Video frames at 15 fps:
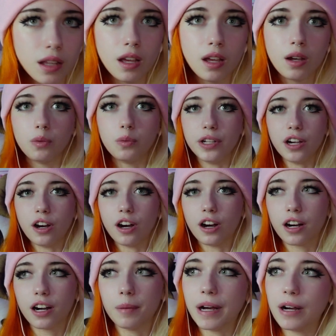We are
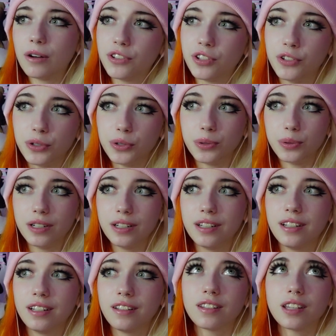about to do
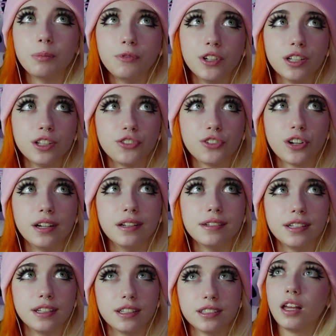some villager
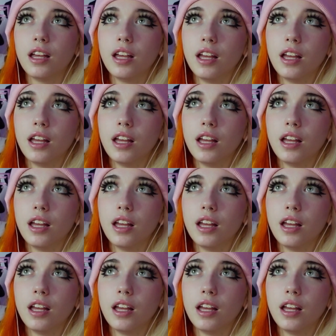hunting.